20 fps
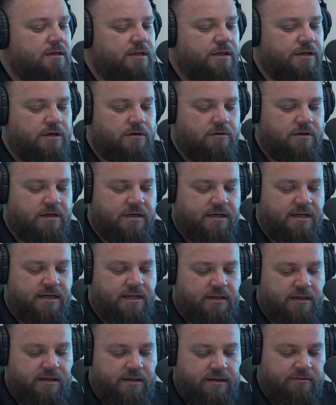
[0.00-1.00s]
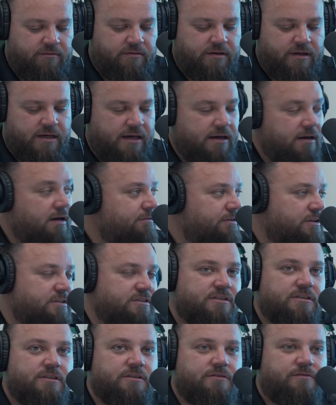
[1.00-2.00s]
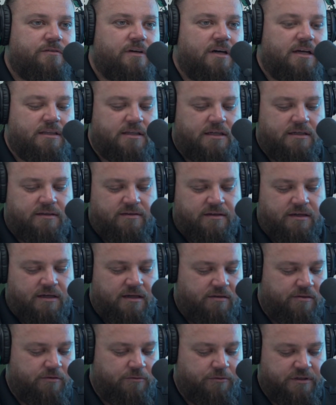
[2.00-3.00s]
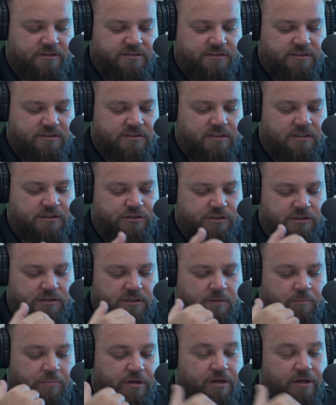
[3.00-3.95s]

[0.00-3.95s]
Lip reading: Yeah, and obviously you'll find that through this discussion,